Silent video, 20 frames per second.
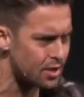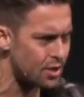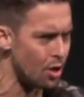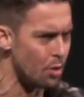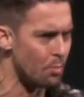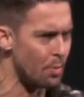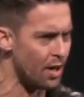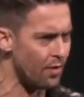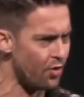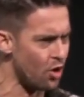So,
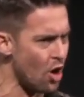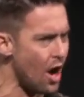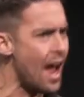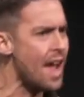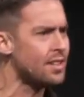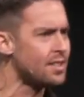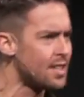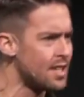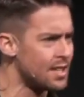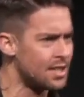but if you're
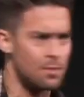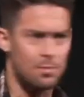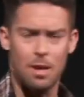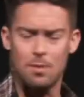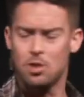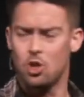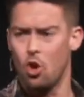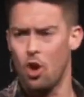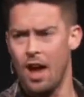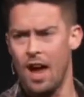asking,
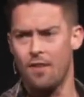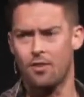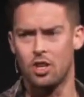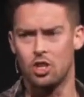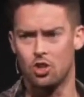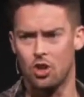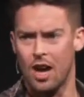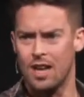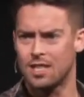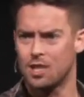sometimes you don't have
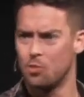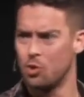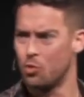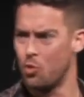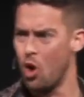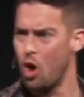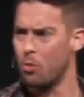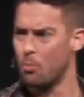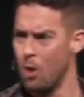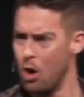because you're asking with
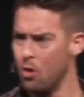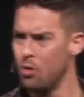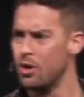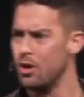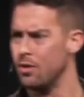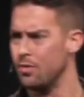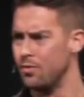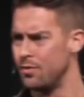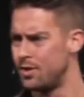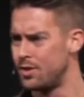wrong
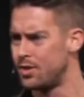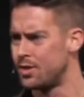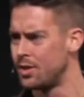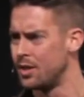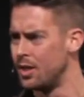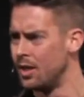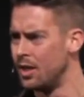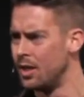motives.